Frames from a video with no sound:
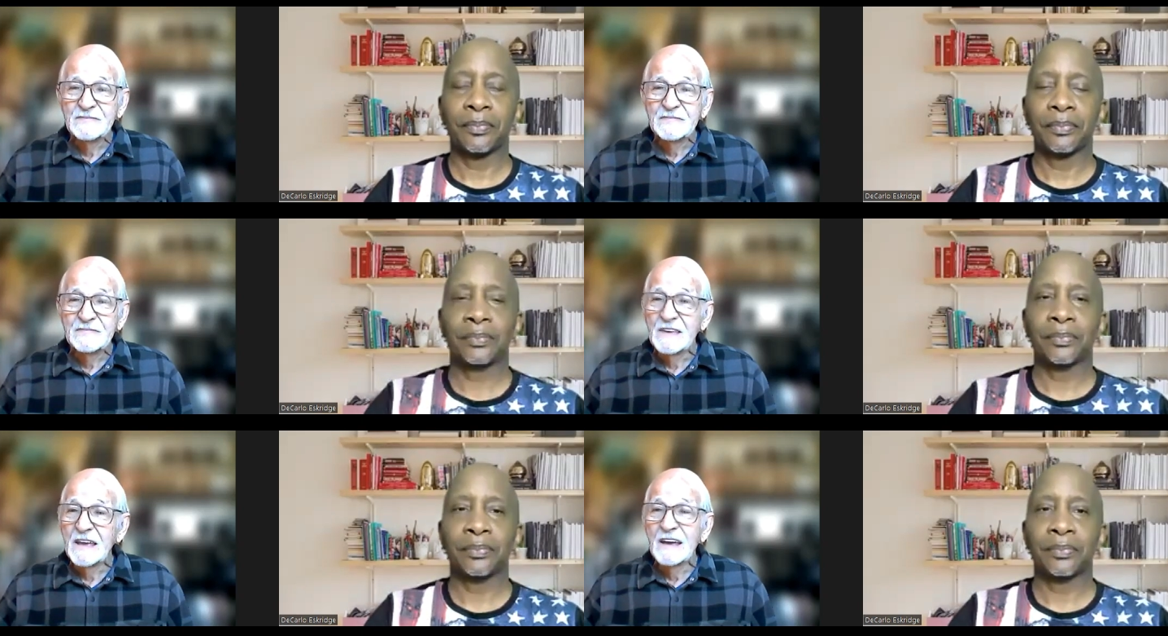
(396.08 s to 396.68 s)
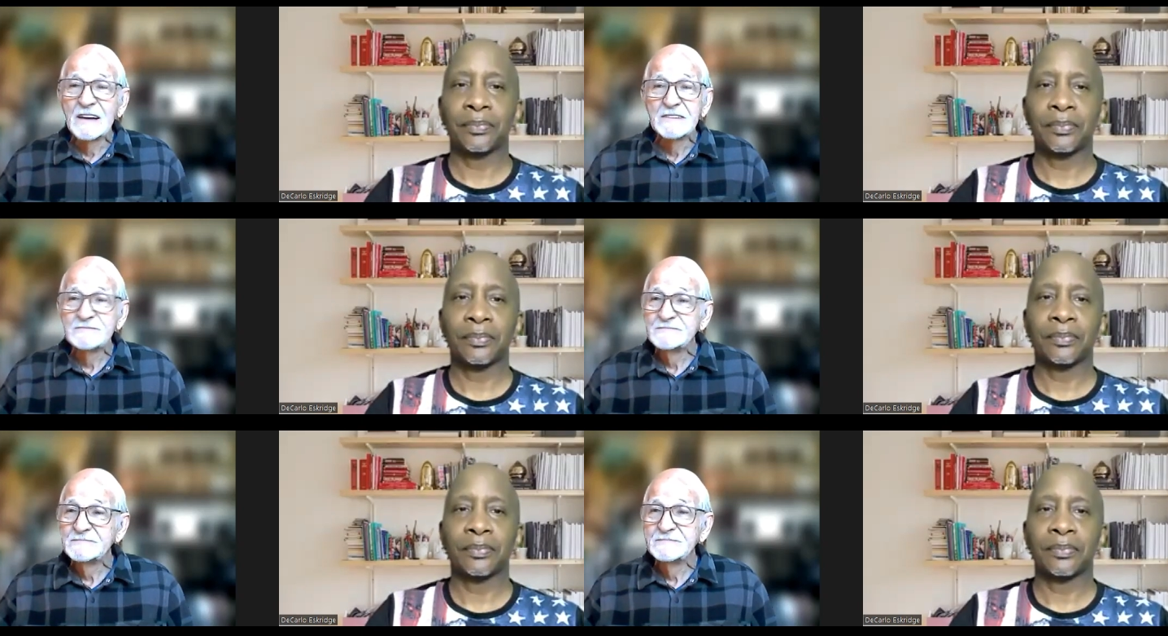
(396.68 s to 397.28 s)
Speaker 1: Yeah.
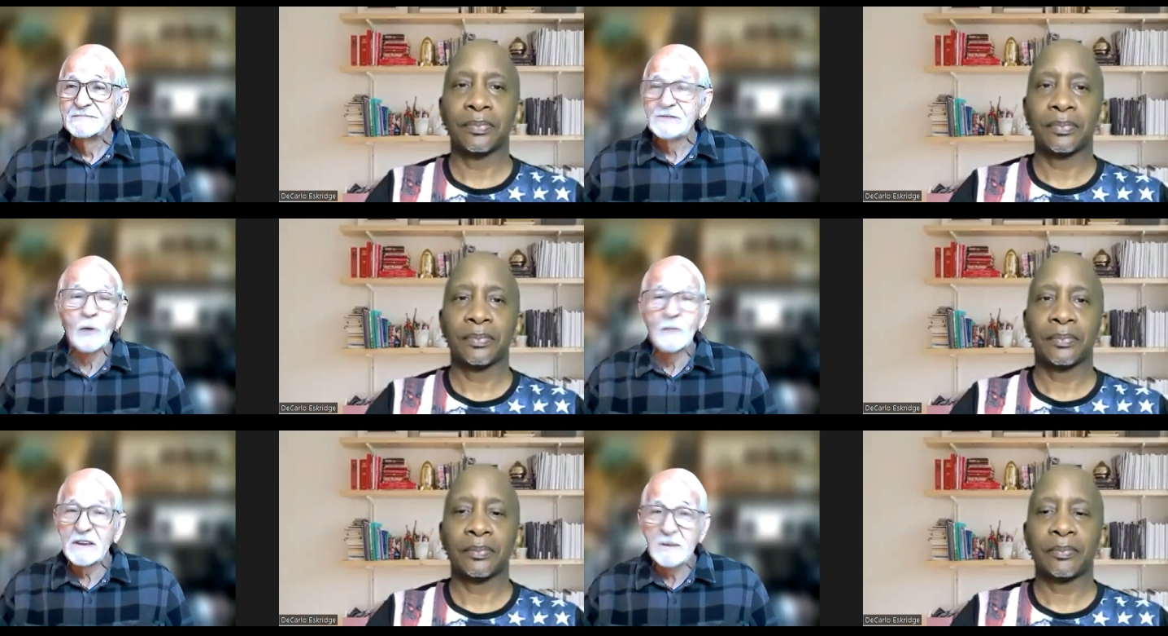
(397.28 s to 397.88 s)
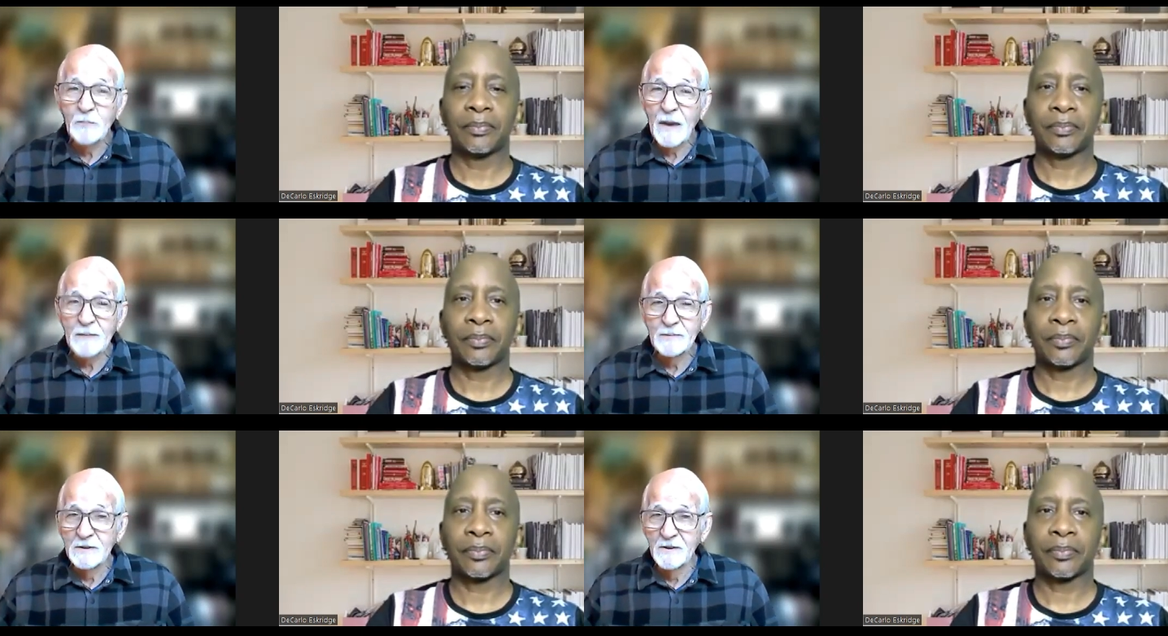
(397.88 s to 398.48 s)
Don't make you
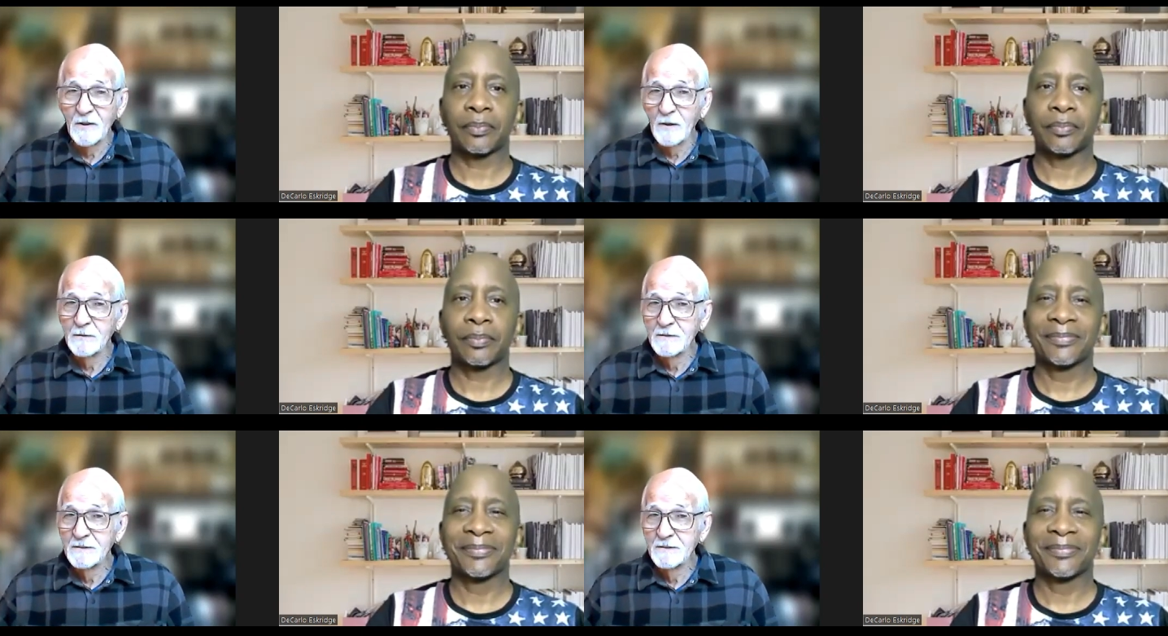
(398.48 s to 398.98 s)
popular though.